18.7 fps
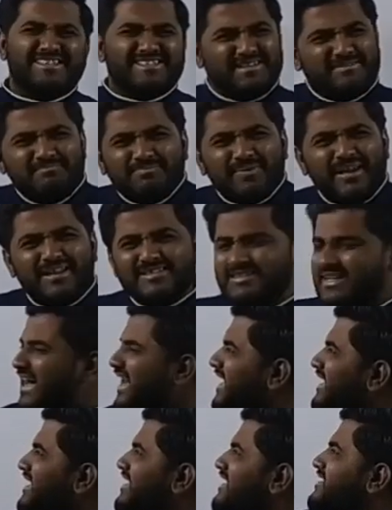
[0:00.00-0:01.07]
Simple is
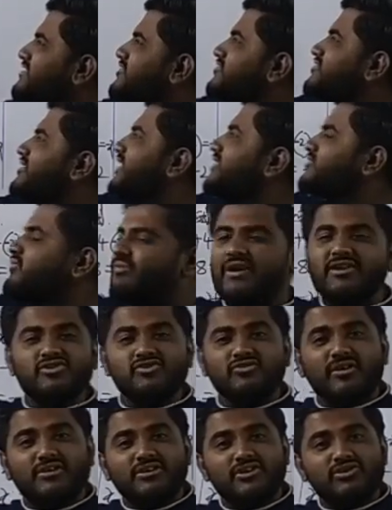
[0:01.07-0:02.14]
that. So just once
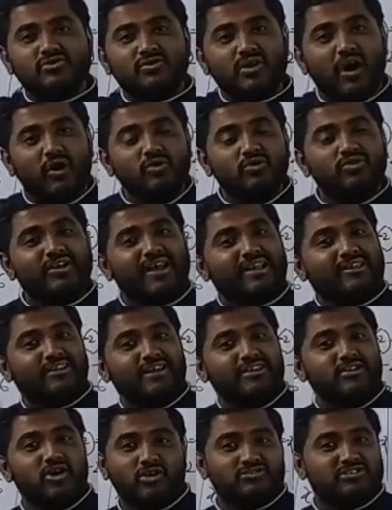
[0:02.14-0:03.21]
you understood how to
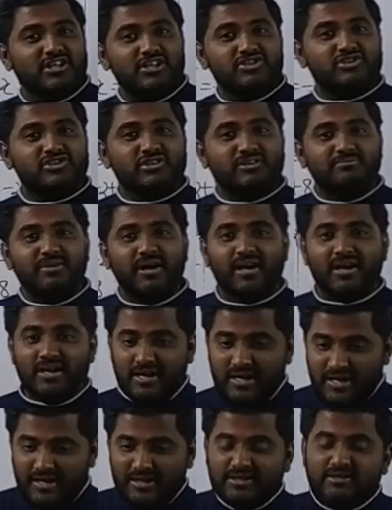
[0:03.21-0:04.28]
calculate the oxidation number,
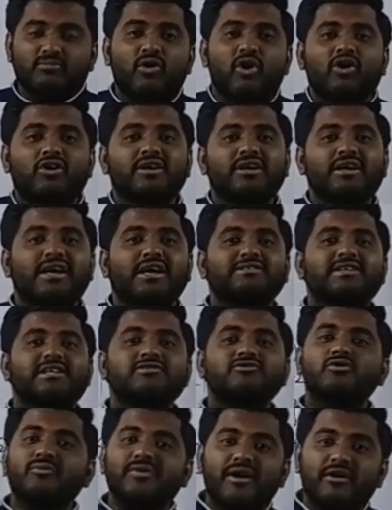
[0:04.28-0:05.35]
in the morning class
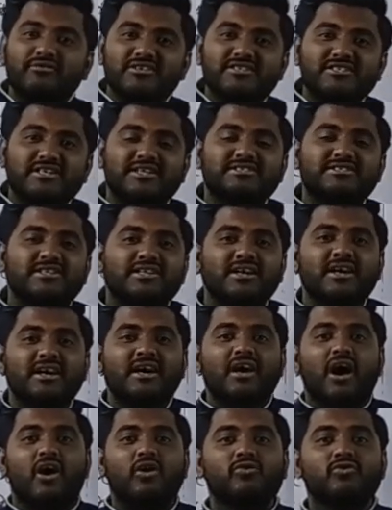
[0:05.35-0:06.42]
also we have discussed
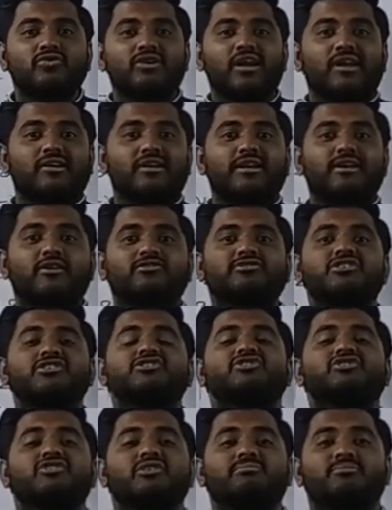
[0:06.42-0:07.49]
how to calculate
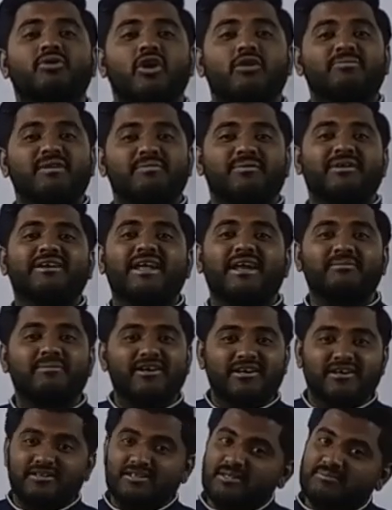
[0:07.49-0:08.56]
oxidation number of different
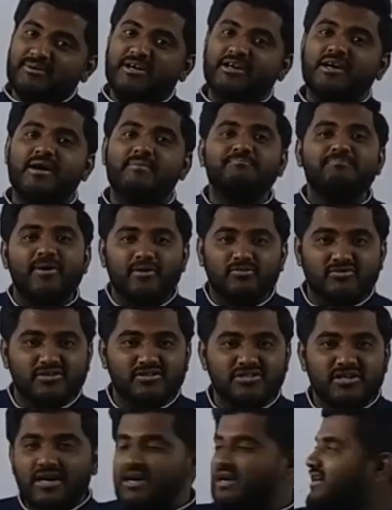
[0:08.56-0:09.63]
element in different compounds.
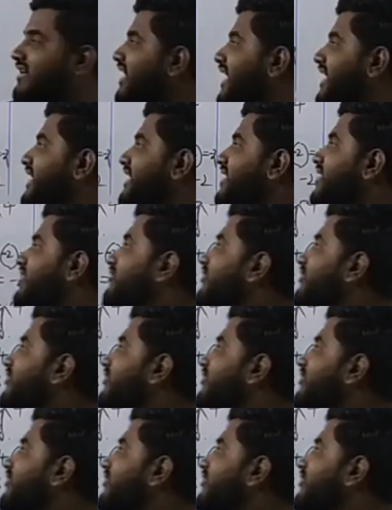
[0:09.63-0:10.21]
Right?